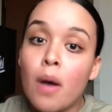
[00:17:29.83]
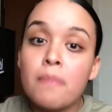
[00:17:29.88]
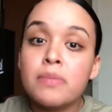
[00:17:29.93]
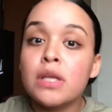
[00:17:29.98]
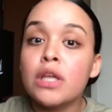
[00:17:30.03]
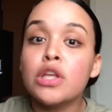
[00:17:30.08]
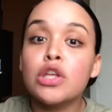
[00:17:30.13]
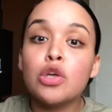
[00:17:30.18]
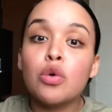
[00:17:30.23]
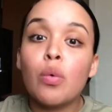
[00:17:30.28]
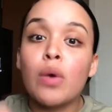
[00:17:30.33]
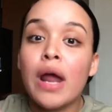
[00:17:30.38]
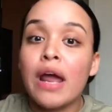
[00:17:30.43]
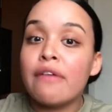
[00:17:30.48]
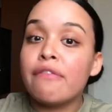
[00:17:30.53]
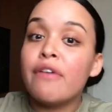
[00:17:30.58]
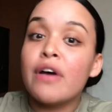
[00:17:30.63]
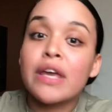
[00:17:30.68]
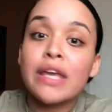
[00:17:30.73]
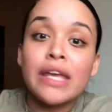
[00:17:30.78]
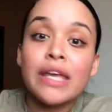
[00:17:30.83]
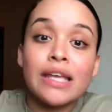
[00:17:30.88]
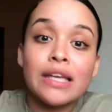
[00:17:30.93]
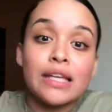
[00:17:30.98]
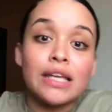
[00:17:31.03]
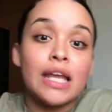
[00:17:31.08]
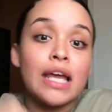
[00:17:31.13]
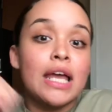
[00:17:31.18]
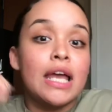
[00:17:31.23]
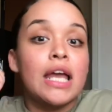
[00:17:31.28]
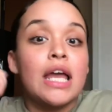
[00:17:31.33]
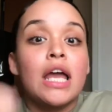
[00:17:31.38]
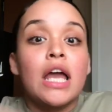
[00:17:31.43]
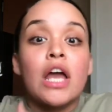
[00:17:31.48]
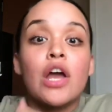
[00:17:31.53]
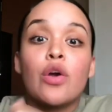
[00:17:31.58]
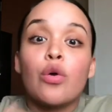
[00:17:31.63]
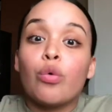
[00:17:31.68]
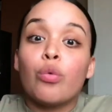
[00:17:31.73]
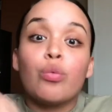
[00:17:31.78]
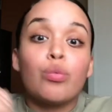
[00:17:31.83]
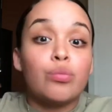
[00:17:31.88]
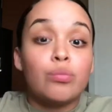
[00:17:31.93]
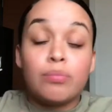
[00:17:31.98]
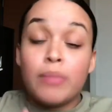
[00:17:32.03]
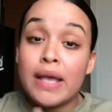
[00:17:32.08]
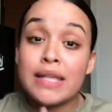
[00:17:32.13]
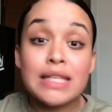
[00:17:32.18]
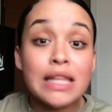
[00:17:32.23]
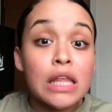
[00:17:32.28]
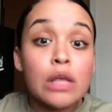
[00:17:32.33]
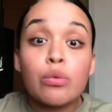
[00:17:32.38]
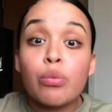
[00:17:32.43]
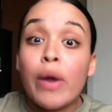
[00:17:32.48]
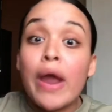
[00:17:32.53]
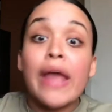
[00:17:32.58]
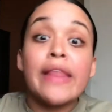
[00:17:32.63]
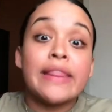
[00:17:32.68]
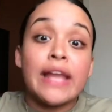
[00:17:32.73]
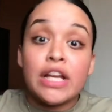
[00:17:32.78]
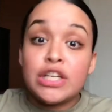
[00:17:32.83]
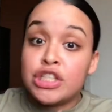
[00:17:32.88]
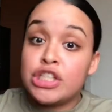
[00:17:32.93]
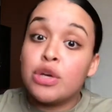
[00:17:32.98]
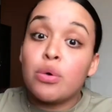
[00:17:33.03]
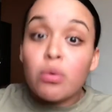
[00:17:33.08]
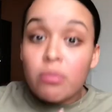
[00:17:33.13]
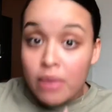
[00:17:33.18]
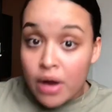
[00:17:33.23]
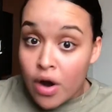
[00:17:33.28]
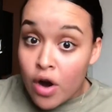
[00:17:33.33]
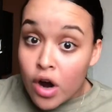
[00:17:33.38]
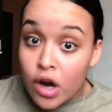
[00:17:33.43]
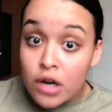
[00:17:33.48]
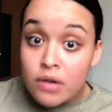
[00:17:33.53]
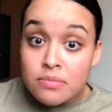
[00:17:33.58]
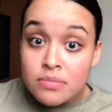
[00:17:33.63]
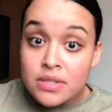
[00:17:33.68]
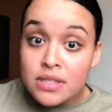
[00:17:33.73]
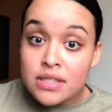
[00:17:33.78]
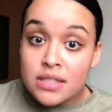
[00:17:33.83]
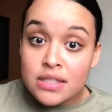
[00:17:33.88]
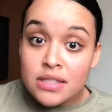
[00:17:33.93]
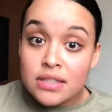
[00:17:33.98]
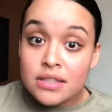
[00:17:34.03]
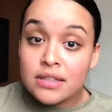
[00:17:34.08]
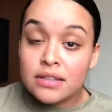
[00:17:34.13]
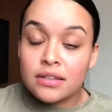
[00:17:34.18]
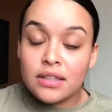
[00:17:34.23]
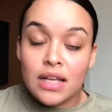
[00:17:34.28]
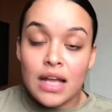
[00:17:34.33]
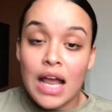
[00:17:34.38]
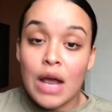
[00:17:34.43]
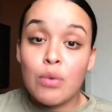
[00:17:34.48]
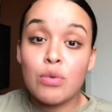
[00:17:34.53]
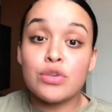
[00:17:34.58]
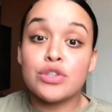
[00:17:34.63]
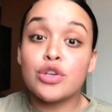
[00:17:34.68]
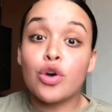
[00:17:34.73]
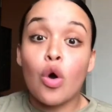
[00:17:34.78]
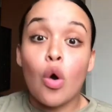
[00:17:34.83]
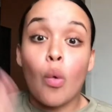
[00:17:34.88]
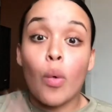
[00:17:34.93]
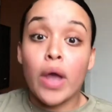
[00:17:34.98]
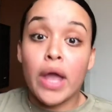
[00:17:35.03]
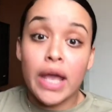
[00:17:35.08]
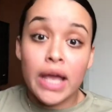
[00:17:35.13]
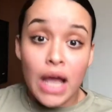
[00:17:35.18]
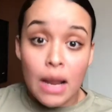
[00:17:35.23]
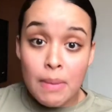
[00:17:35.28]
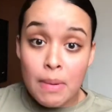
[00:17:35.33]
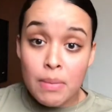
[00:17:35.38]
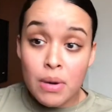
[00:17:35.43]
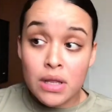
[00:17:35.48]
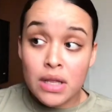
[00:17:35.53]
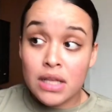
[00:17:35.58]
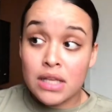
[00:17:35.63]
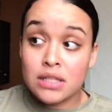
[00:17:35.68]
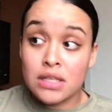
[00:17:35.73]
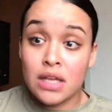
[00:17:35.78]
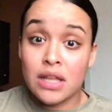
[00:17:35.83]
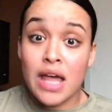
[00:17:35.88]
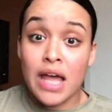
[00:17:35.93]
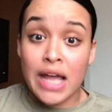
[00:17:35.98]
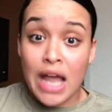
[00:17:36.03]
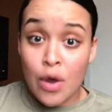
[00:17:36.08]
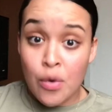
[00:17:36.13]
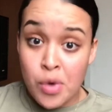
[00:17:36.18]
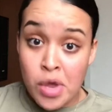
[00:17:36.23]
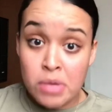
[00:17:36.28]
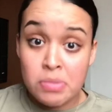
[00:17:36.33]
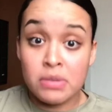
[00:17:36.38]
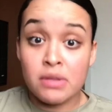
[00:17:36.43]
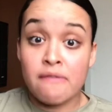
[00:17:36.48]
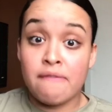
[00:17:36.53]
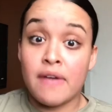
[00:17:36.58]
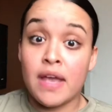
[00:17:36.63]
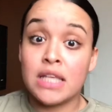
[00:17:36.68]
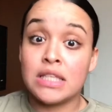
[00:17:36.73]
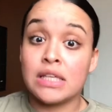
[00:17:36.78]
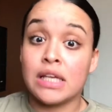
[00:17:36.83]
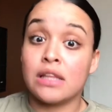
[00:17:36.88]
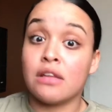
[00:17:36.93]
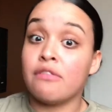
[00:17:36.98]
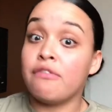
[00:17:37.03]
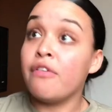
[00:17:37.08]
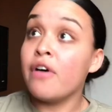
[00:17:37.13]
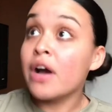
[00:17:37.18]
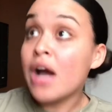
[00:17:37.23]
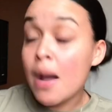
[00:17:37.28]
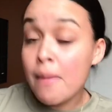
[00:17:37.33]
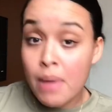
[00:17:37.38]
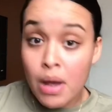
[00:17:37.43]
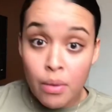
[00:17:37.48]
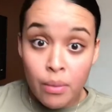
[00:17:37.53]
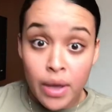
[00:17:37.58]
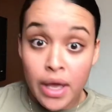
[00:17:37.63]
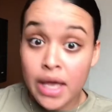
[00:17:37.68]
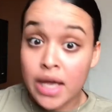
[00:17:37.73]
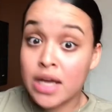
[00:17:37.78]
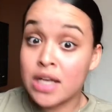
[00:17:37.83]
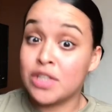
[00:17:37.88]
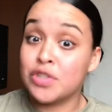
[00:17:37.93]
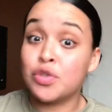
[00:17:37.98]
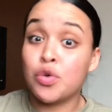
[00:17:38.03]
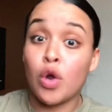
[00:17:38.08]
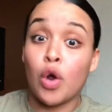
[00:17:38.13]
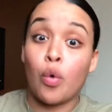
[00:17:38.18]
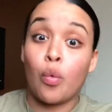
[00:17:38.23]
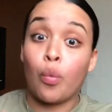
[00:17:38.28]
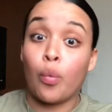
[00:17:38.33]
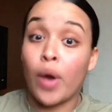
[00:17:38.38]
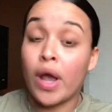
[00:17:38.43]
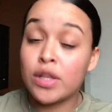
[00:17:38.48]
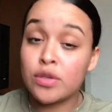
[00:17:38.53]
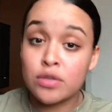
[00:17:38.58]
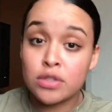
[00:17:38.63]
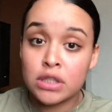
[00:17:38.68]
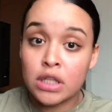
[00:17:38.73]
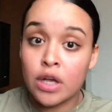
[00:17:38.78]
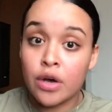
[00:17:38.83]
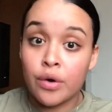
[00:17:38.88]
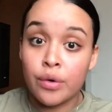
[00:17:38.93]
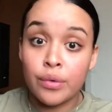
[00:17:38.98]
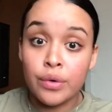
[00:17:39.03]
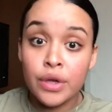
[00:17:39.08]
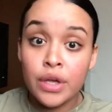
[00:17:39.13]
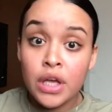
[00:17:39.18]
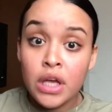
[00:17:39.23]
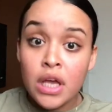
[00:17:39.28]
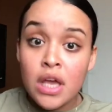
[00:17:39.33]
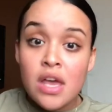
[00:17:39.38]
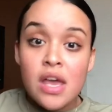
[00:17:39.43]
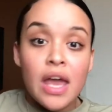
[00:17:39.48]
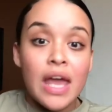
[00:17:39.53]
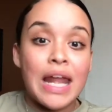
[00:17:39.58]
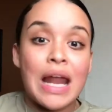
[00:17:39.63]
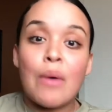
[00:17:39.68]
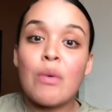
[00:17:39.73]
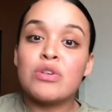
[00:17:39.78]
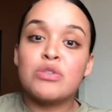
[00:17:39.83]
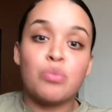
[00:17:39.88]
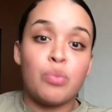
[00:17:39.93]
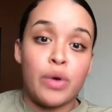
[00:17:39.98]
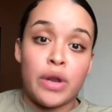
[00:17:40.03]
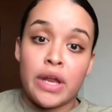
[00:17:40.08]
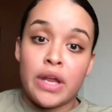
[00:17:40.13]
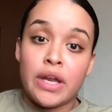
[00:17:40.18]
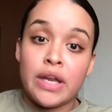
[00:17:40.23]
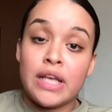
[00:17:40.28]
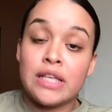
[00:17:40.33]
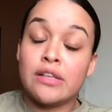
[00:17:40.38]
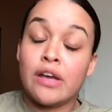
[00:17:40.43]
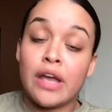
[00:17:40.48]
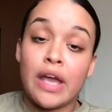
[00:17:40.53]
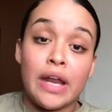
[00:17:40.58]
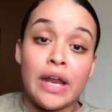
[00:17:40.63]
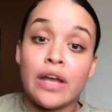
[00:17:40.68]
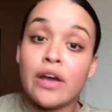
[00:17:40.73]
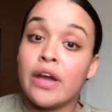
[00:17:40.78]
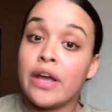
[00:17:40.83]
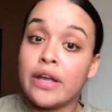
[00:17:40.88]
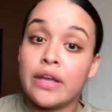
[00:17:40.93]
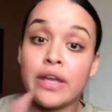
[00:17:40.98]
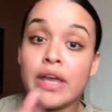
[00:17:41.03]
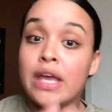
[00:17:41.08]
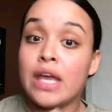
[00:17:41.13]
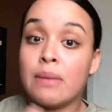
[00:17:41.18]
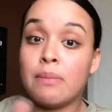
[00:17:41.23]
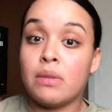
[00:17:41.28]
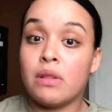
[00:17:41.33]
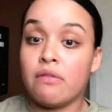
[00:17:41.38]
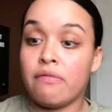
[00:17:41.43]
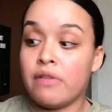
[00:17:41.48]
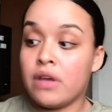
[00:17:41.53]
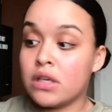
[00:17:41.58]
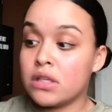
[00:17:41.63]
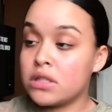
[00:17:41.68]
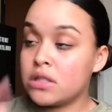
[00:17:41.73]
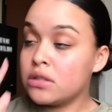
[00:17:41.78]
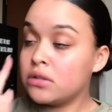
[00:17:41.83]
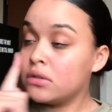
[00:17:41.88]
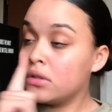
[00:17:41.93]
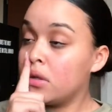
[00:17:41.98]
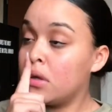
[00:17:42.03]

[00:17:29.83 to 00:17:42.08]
I'm telling you, when I fucking basically ran that shit with my arms, I was quick. I remember telling that guy who kicked me in the face to get the fuck out of my way because he was going way too slow. And I was with it. And he's like, and kick him in the face.